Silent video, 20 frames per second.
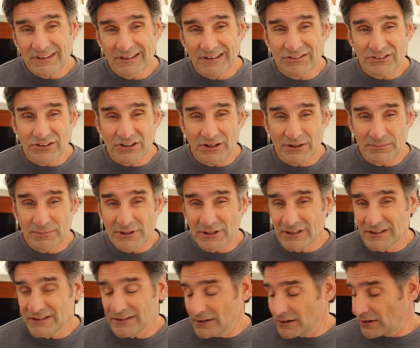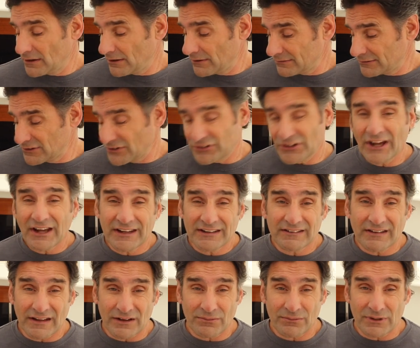it's going to be uh,
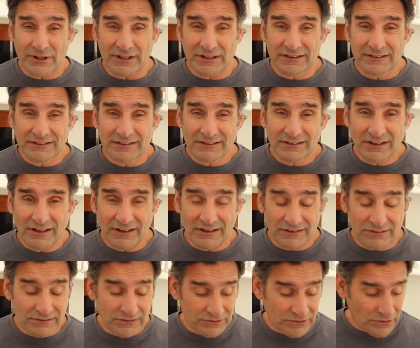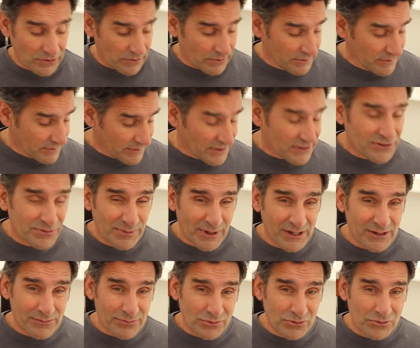designed that way. And so that's
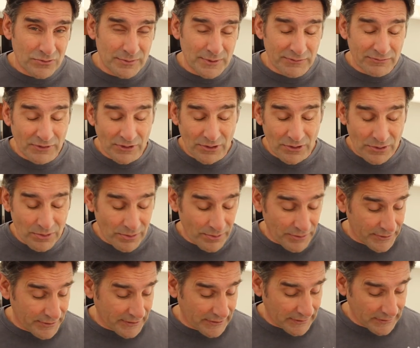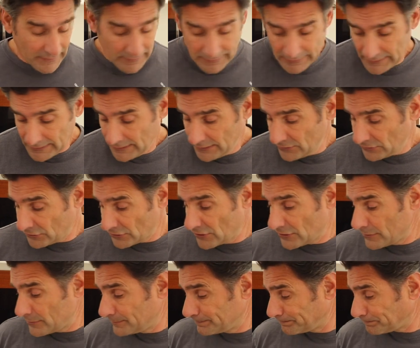my improvement for the whole thing.
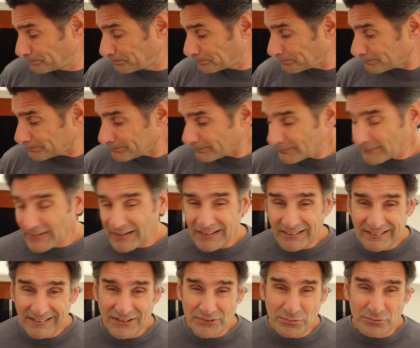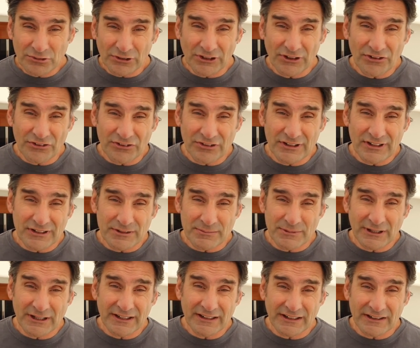So that's what you're going to see at the
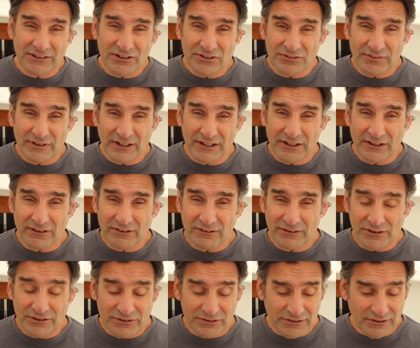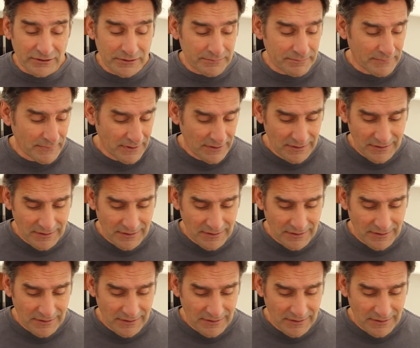beginning of this video is um,